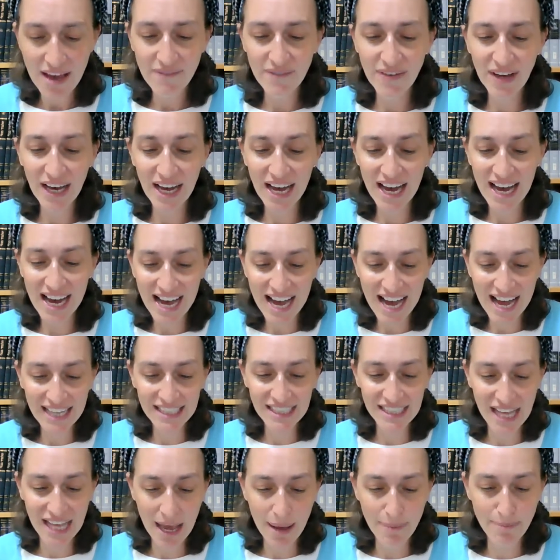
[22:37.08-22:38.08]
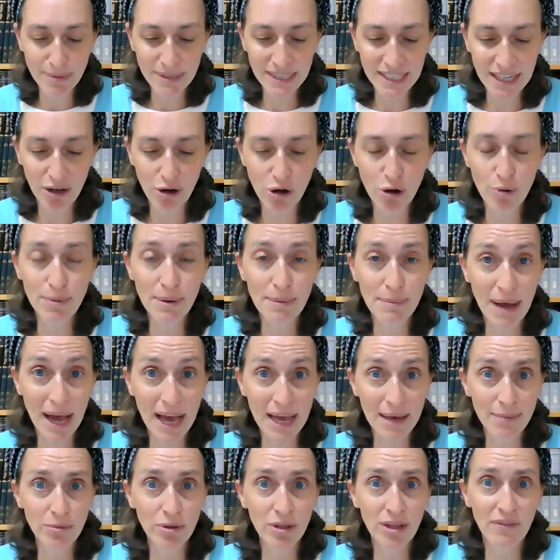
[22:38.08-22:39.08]
Episaro
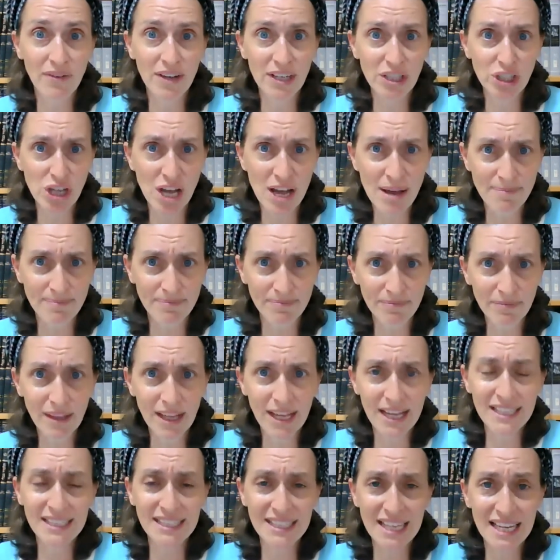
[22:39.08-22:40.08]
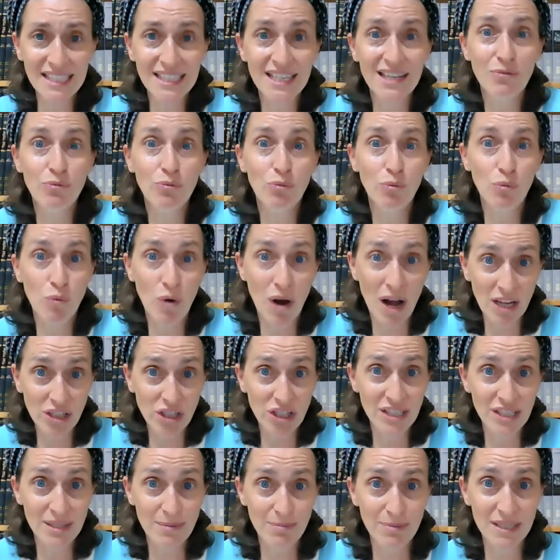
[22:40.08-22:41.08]
B'Mayim Ulevesham. It says he
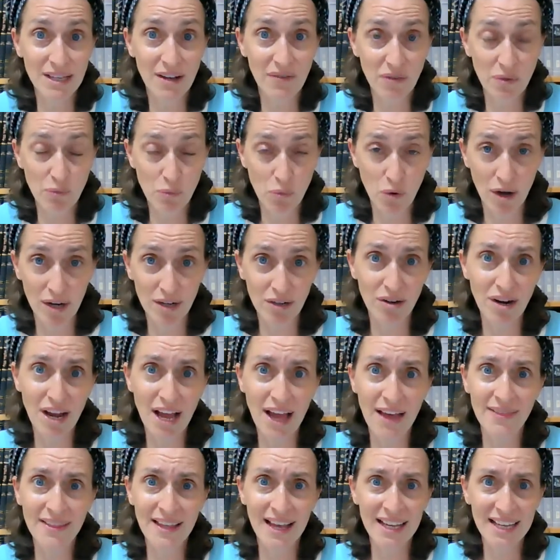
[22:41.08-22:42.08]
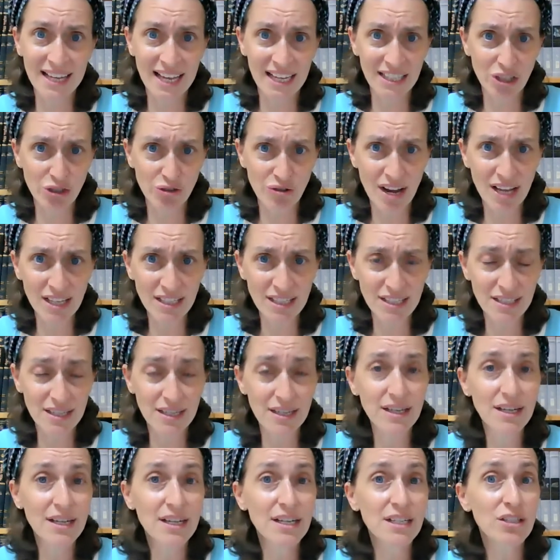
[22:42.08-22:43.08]
washes himself in water and then gets dressed.
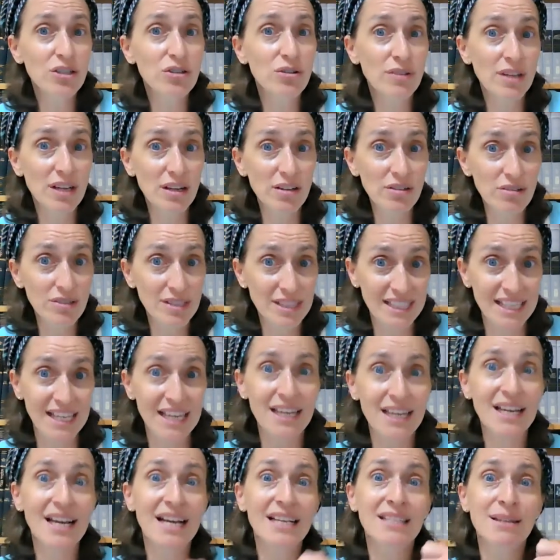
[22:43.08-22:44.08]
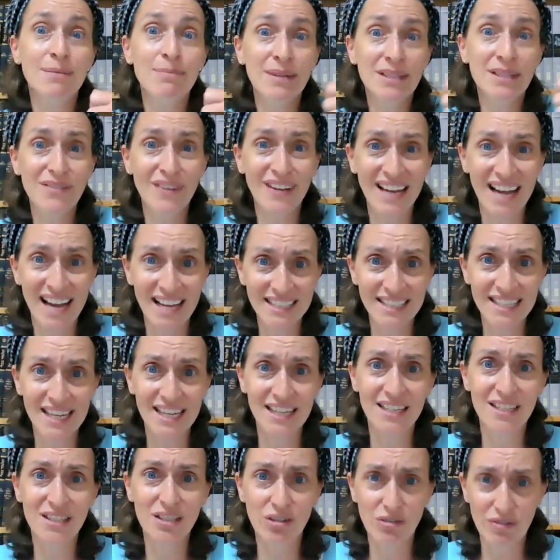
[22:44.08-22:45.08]
So there you see, it's a mitzvah asay
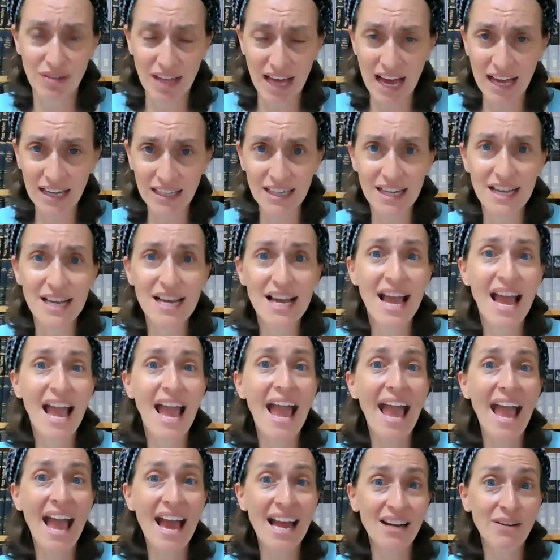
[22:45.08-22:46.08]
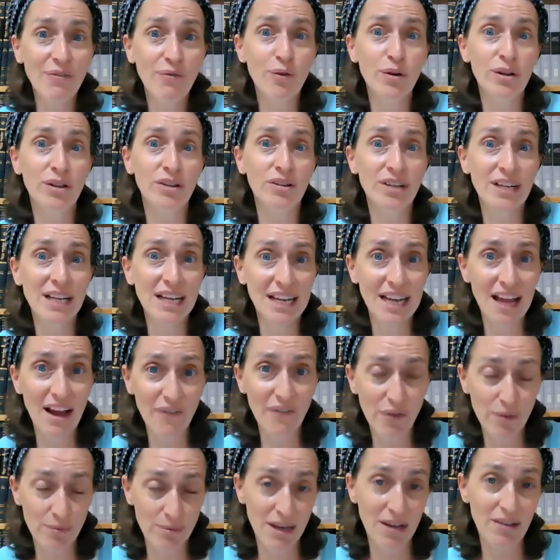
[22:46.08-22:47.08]
to do that. And if we're learning it
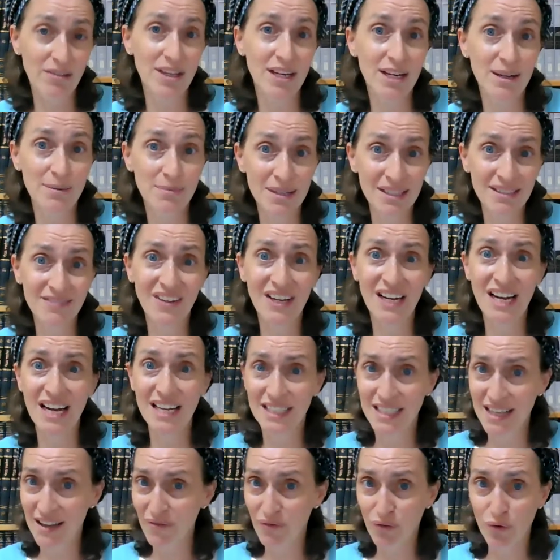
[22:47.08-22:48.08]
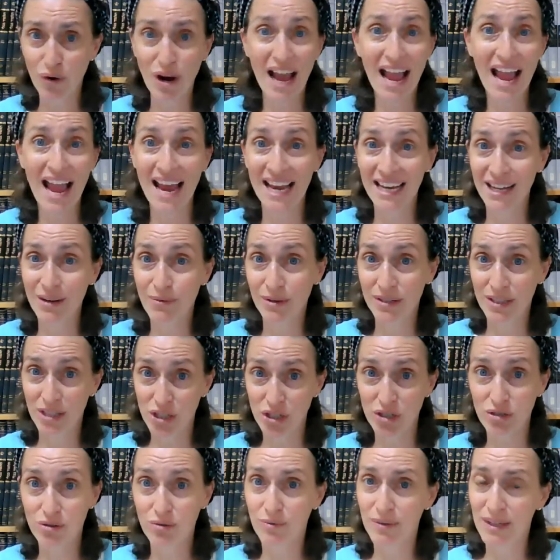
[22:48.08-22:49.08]
out from there, then a mitzvah asay for anyone to
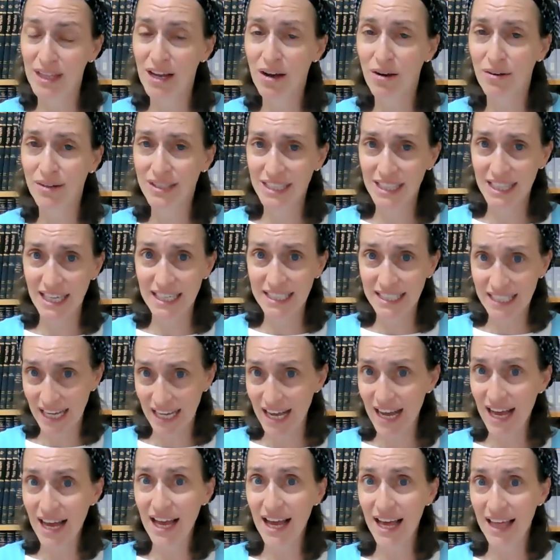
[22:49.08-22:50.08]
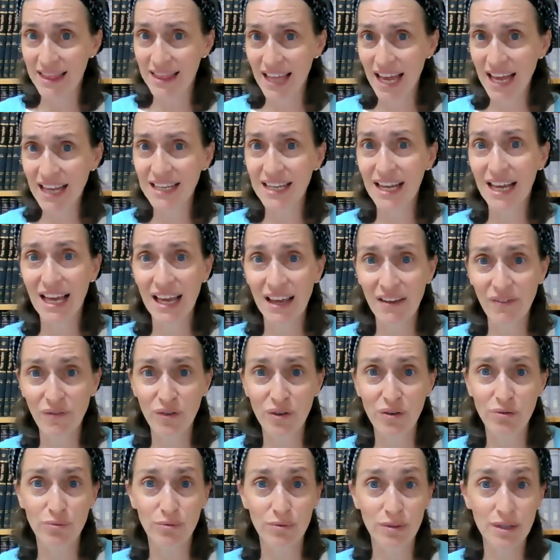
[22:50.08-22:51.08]
do it when they go into the asara. And then if
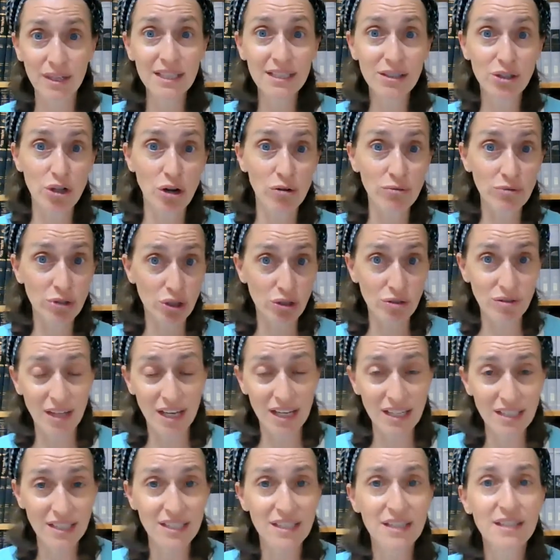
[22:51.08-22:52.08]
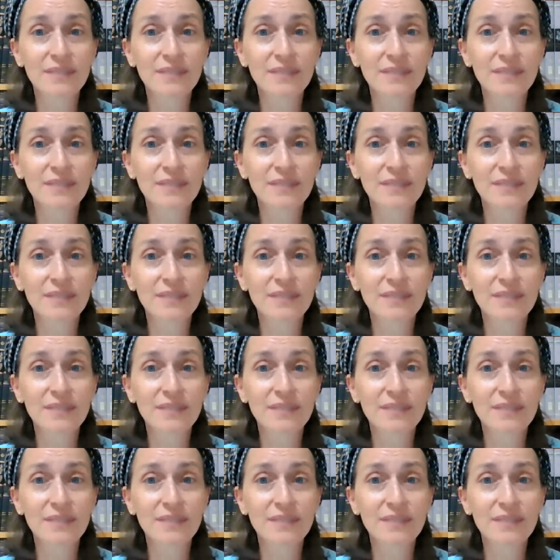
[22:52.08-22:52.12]
you don't do this,